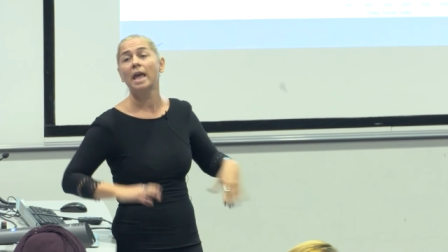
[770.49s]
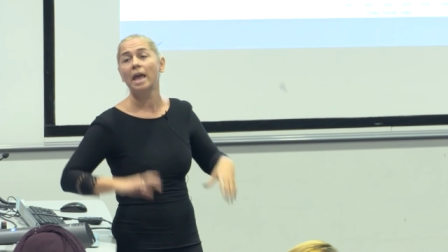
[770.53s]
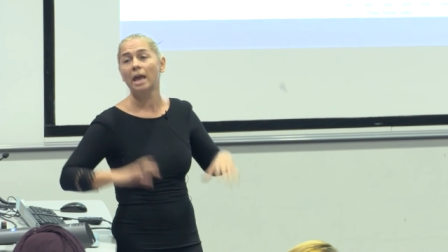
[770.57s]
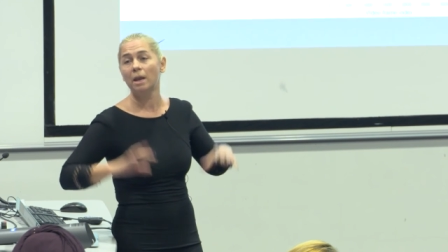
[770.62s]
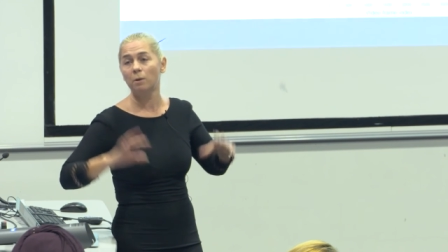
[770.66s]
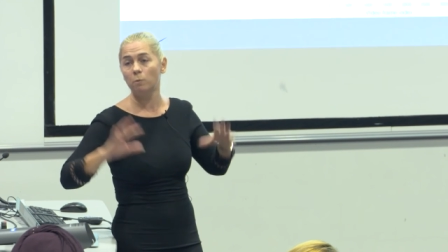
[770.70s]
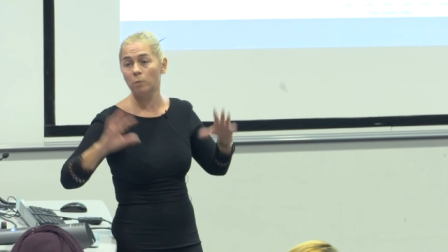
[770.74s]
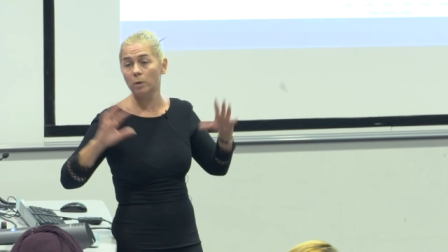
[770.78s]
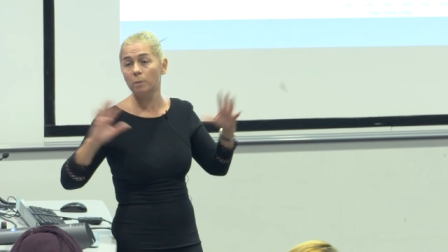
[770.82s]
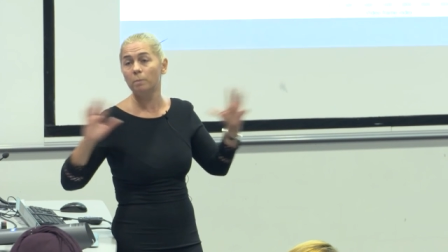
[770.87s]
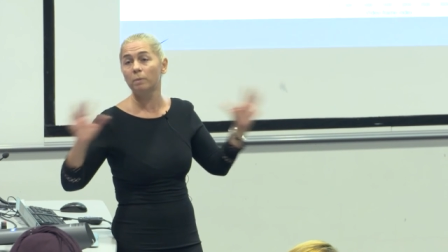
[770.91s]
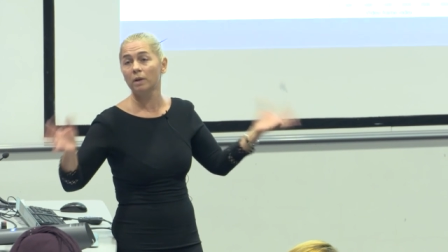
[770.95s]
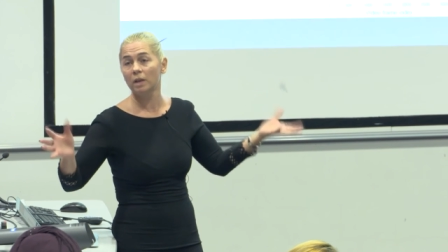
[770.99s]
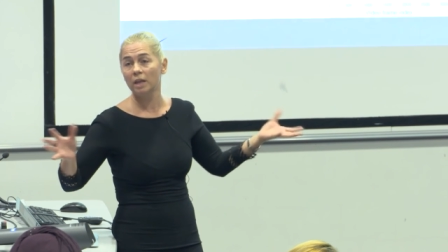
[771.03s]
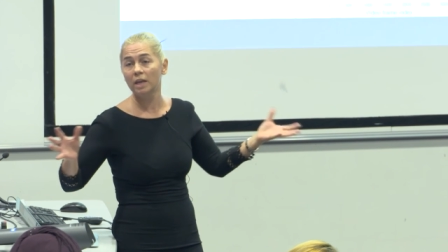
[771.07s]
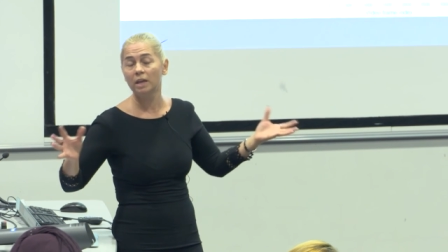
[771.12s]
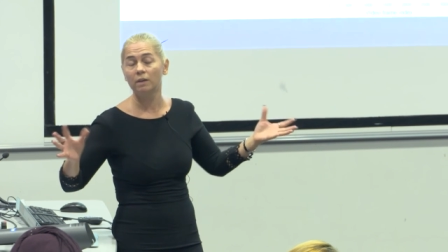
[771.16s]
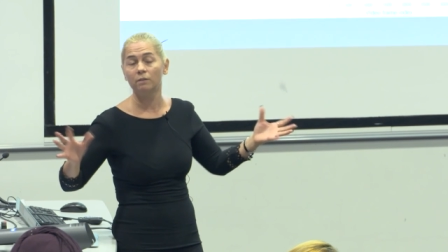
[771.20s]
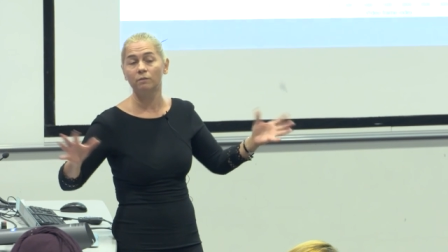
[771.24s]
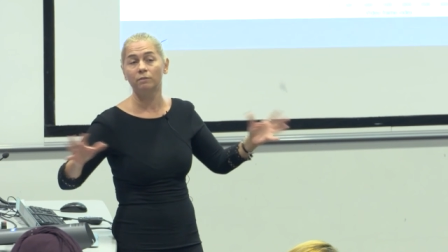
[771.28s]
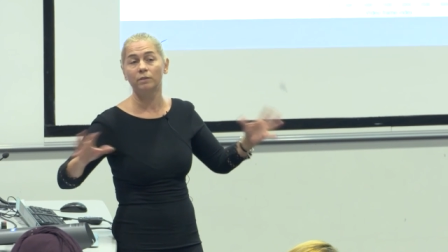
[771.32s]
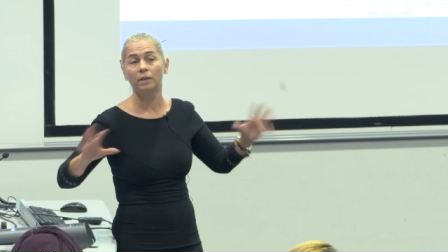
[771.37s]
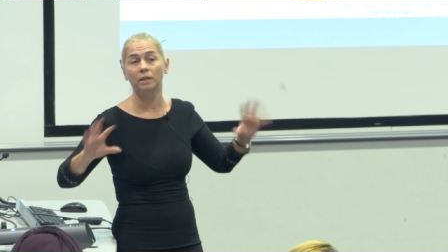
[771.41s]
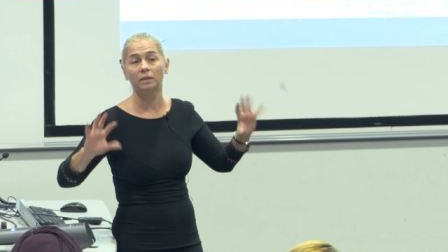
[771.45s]
and we
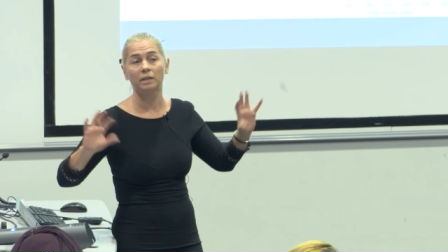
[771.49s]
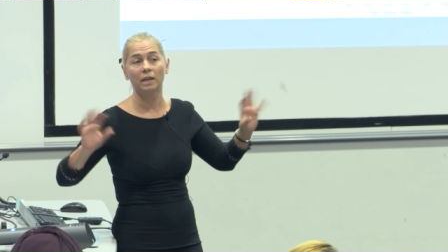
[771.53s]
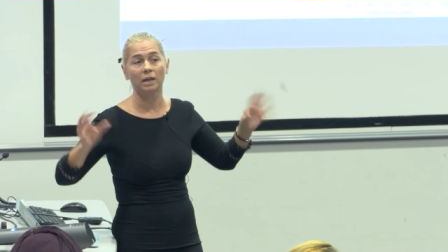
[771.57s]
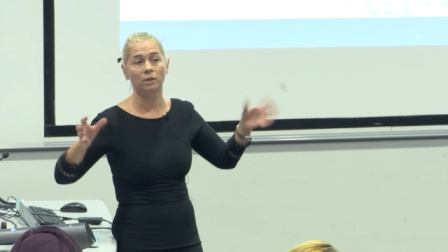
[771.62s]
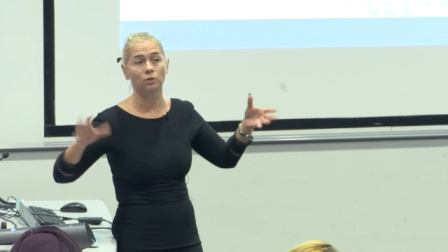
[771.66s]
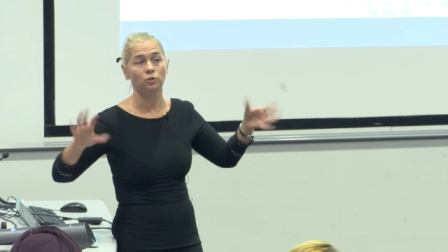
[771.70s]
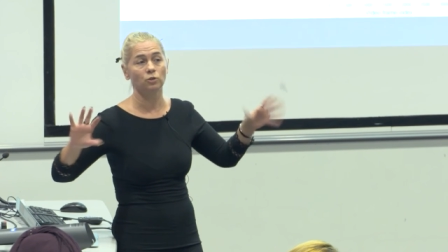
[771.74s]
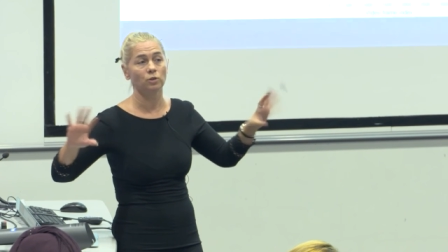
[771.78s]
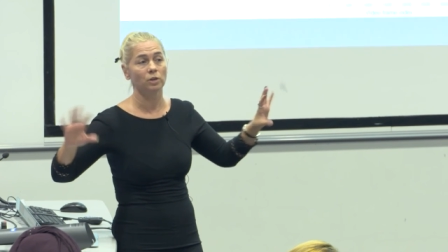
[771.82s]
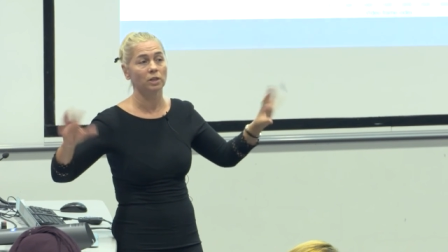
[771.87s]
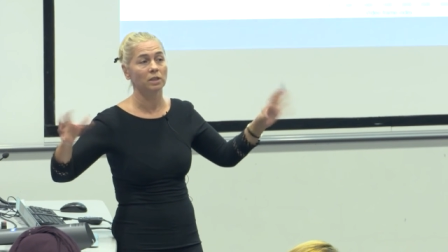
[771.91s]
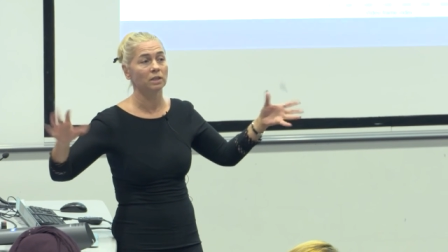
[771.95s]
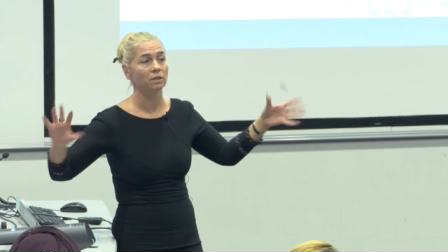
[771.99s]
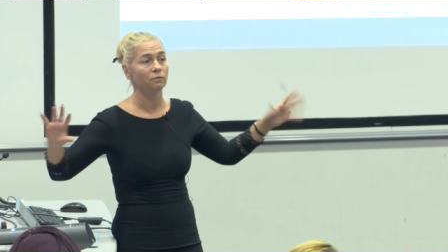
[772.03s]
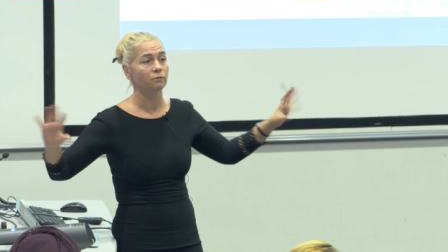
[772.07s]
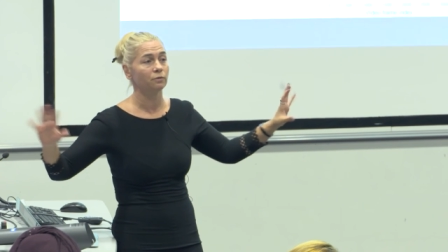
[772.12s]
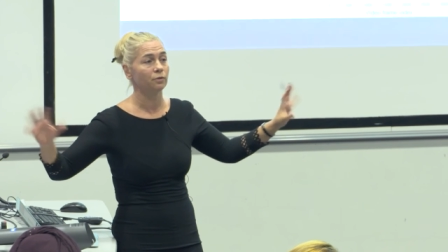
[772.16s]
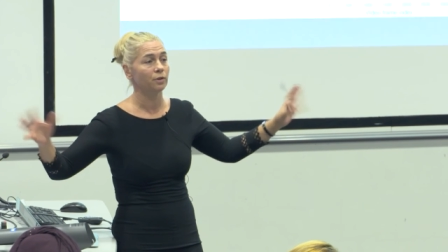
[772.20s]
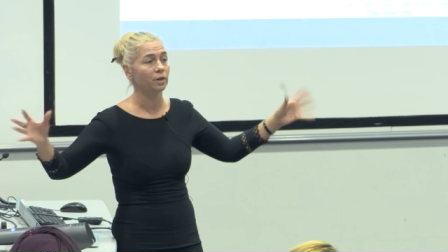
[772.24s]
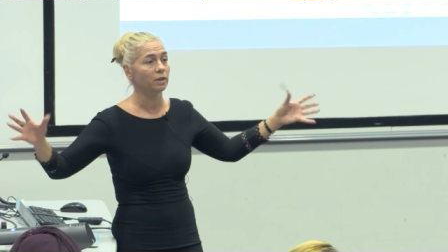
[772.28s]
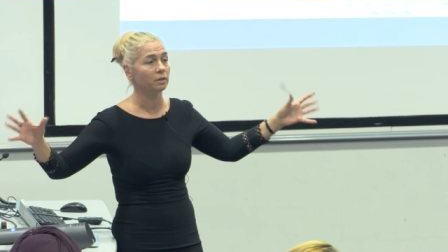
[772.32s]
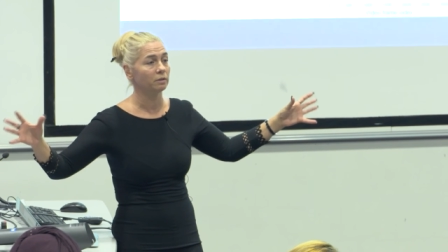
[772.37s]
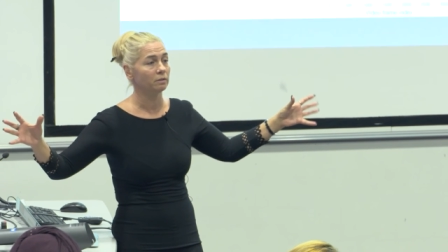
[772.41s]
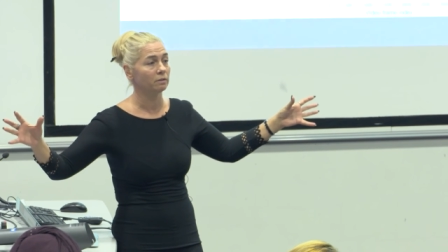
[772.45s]
believe that actually in
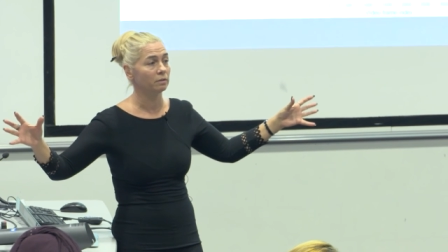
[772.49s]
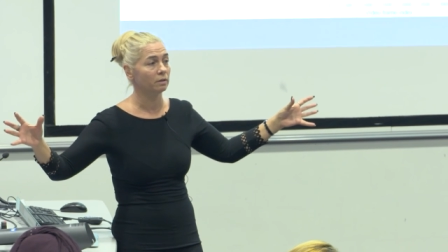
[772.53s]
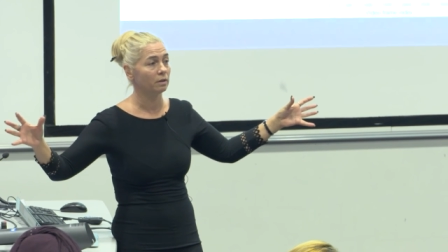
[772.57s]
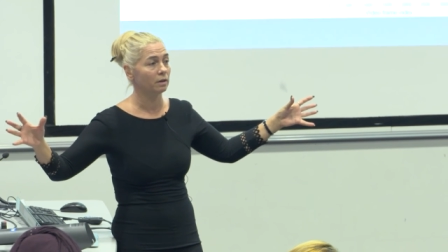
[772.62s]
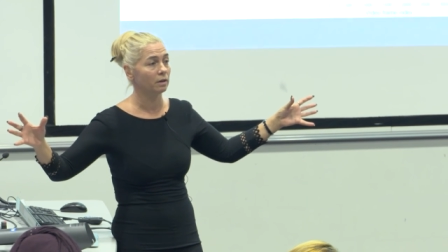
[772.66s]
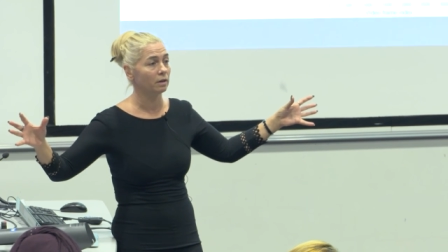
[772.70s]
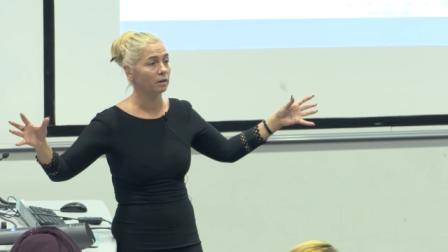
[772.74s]
different